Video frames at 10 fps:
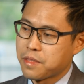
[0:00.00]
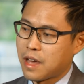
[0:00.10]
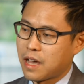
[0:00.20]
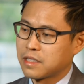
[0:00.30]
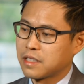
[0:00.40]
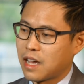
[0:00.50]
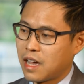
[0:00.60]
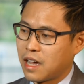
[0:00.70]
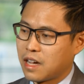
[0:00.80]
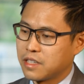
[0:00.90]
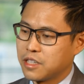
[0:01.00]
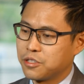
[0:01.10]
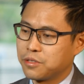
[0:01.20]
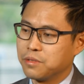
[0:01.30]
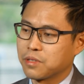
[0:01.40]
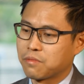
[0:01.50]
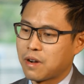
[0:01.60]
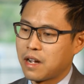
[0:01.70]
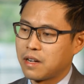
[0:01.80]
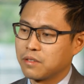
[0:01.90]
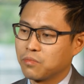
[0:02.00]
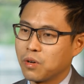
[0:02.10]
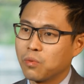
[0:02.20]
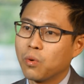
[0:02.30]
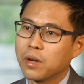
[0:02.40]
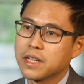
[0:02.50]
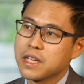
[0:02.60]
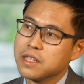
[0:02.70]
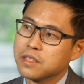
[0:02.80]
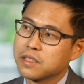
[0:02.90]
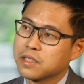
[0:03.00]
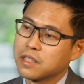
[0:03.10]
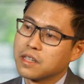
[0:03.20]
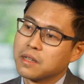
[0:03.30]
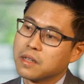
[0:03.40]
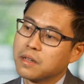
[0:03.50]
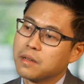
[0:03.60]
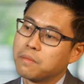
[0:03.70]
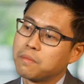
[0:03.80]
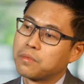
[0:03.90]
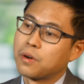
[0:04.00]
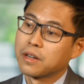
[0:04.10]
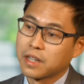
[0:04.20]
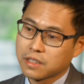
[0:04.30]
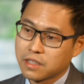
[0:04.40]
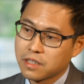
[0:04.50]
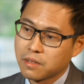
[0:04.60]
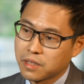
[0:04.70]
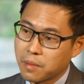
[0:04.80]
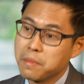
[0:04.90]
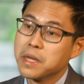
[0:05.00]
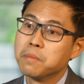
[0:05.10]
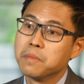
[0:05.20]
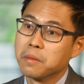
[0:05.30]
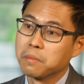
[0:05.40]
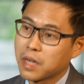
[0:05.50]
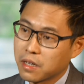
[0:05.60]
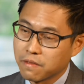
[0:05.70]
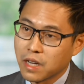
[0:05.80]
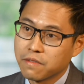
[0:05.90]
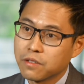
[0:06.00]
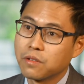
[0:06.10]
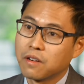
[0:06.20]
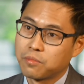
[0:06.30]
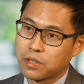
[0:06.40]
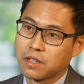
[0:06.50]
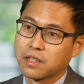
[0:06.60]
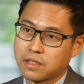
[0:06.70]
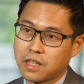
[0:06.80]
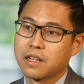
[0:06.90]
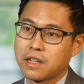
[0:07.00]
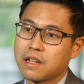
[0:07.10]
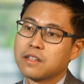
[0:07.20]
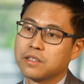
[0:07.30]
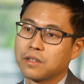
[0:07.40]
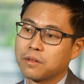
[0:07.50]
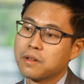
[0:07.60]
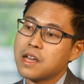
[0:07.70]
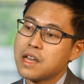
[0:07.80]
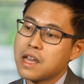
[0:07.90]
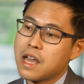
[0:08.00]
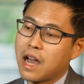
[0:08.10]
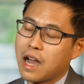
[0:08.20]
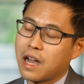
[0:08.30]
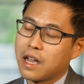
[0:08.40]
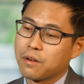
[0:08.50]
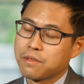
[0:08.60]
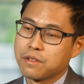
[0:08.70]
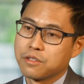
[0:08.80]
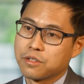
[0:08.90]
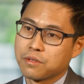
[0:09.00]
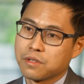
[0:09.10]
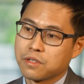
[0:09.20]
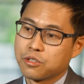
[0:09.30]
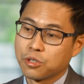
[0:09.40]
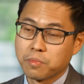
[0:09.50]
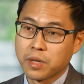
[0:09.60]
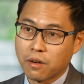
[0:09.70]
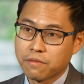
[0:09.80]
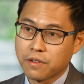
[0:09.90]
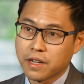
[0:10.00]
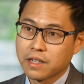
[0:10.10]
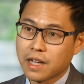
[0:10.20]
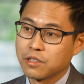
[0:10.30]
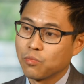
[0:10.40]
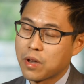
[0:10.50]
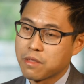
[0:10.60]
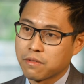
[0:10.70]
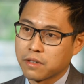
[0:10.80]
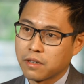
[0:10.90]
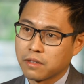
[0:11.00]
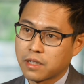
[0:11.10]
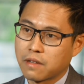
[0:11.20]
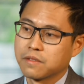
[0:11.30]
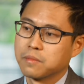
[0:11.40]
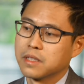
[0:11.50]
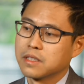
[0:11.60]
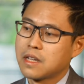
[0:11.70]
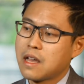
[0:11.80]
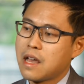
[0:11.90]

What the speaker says: that are issues around, well, what is the product, the minimum kind of level of product that, health insurance should be offering, and whether or not government